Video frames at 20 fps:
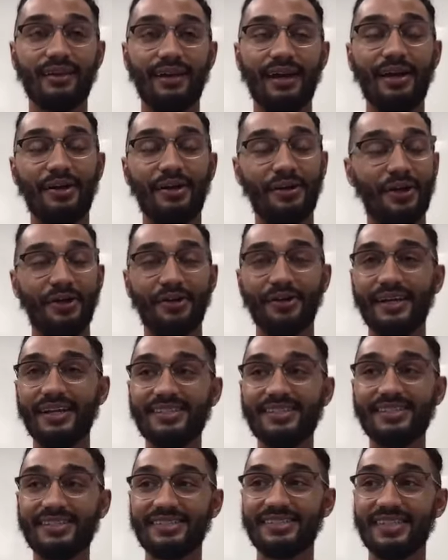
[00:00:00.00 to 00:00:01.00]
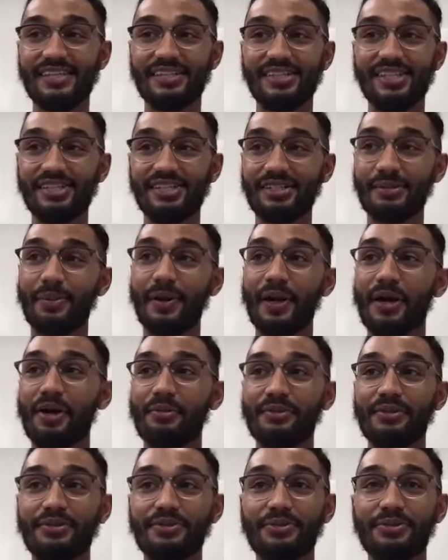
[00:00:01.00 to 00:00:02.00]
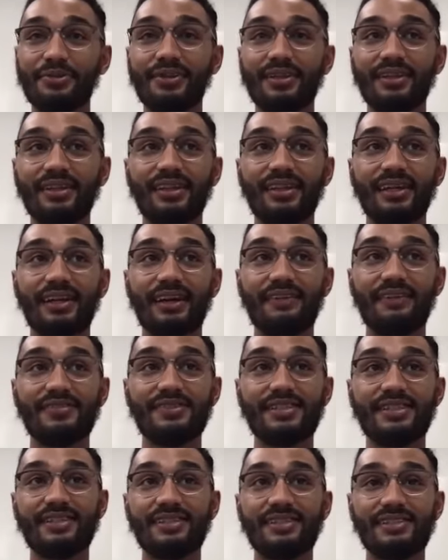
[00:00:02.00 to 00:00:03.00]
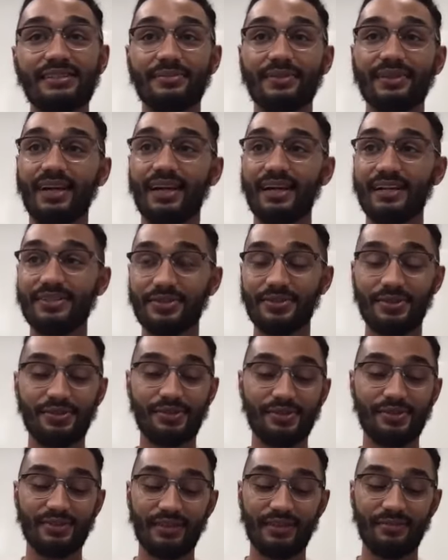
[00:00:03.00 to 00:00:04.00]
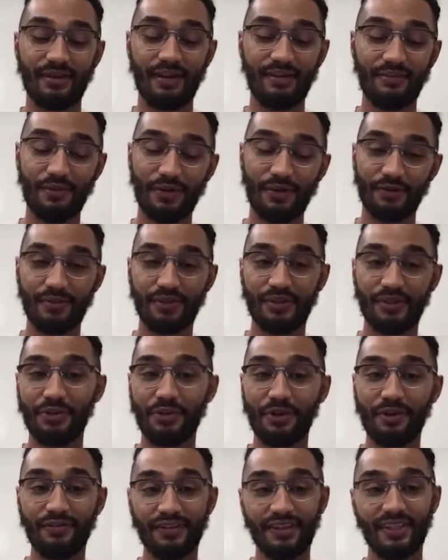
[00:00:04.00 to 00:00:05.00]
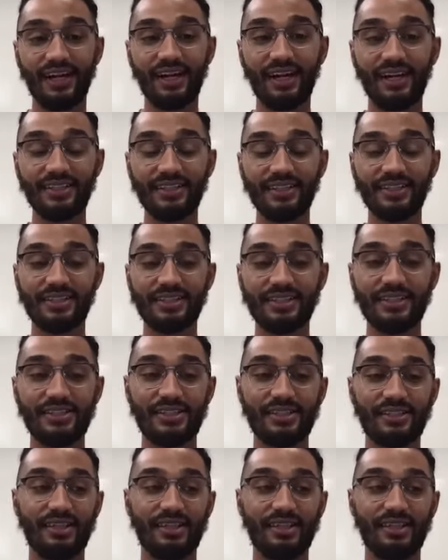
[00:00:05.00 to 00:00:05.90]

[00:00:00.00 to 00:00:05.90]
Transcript: I don't know. It's just it's such an empowerment tool. Then like I've seen some of the high schoolers that I have worked with go off to college and